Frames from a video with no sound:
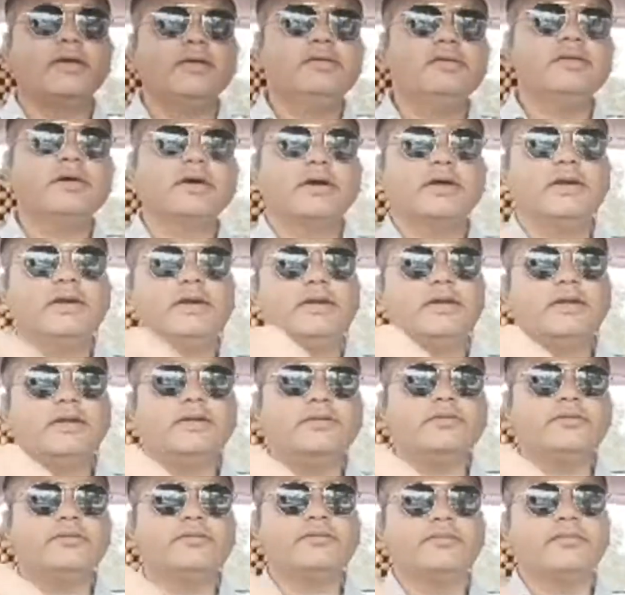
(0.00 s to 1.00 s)
country,
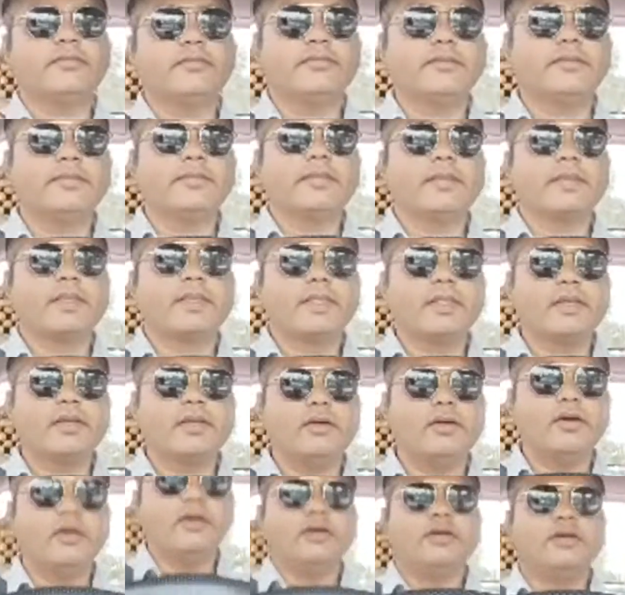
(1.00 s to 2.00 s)

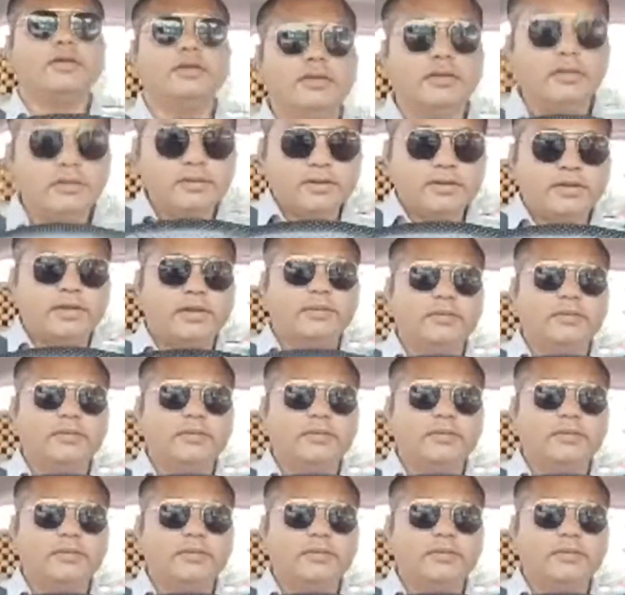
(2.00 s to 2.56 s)
or they